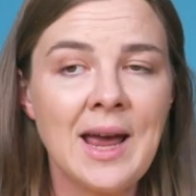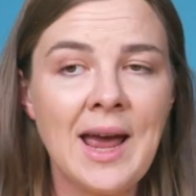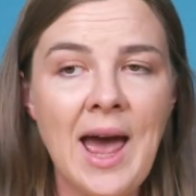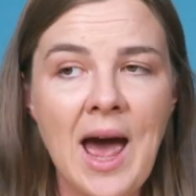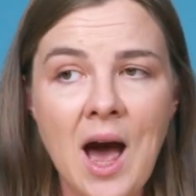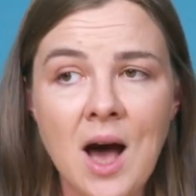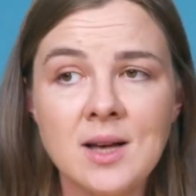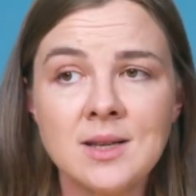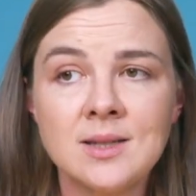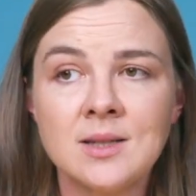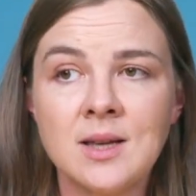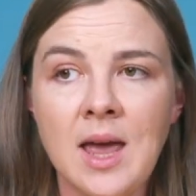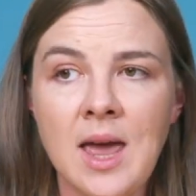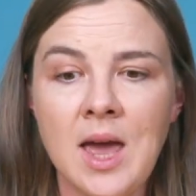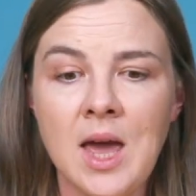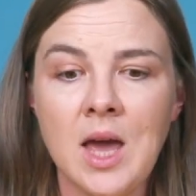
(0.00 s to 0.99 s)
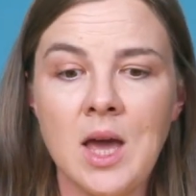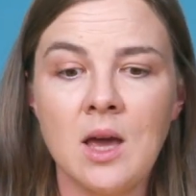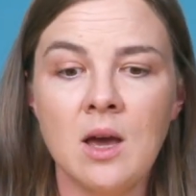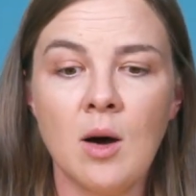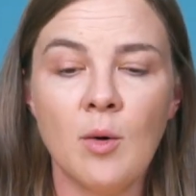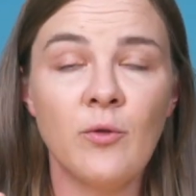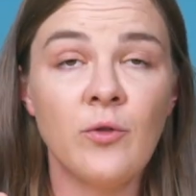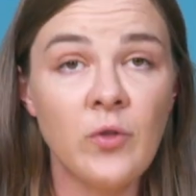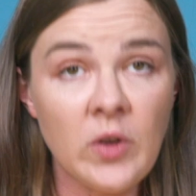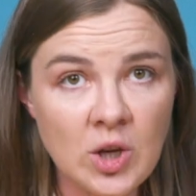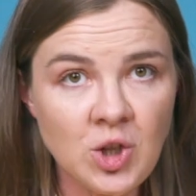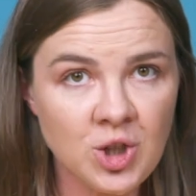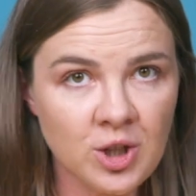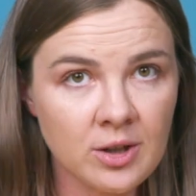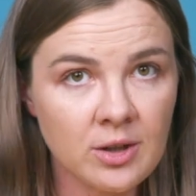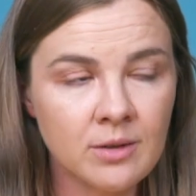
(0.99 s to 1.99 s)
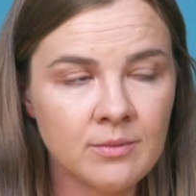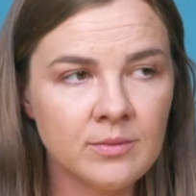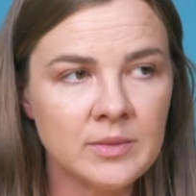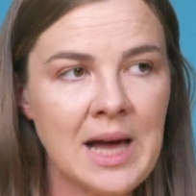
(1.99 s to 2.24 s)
has a feature